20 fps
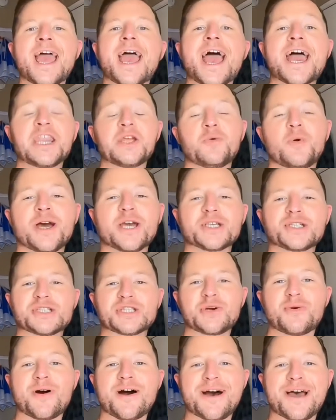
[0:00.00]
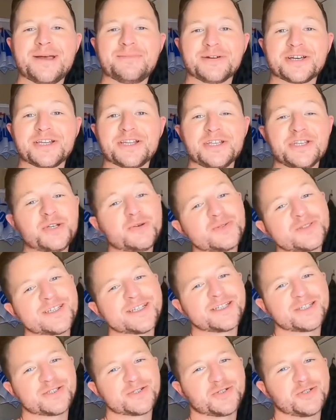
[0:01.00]
Anyway, so I'm gonna use
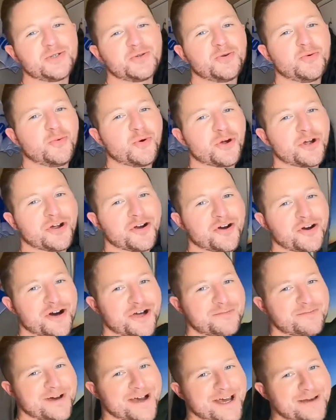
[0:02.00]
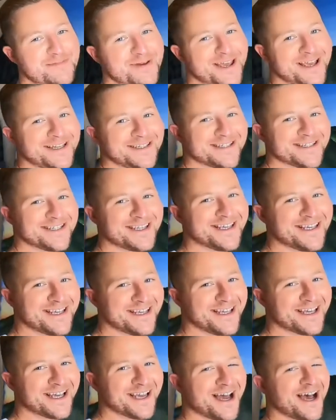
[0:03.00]
it to work on my
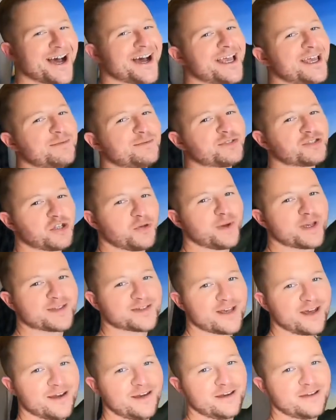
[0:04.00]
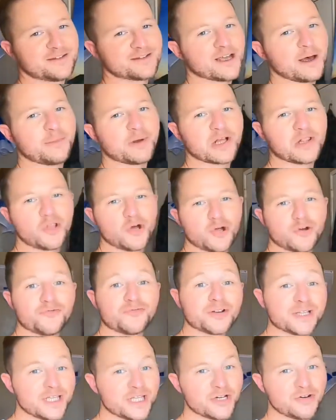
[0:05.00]
painting. I am so excited. It's coming along
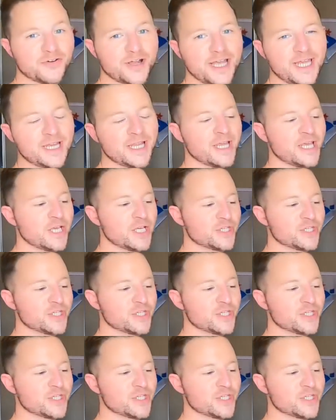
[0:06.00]
really great.